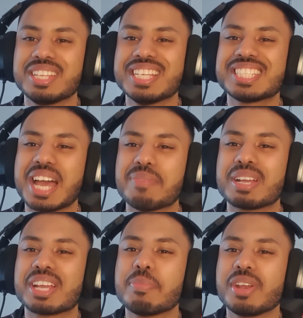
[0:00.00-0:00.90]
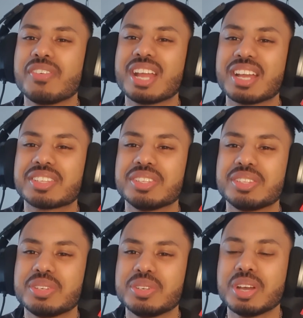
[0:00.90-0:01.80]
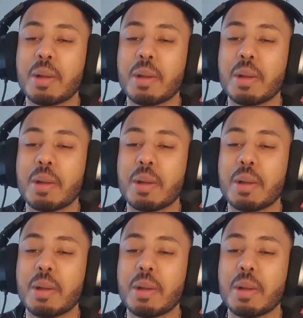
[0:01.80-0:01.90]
This time I'm going to be reacting to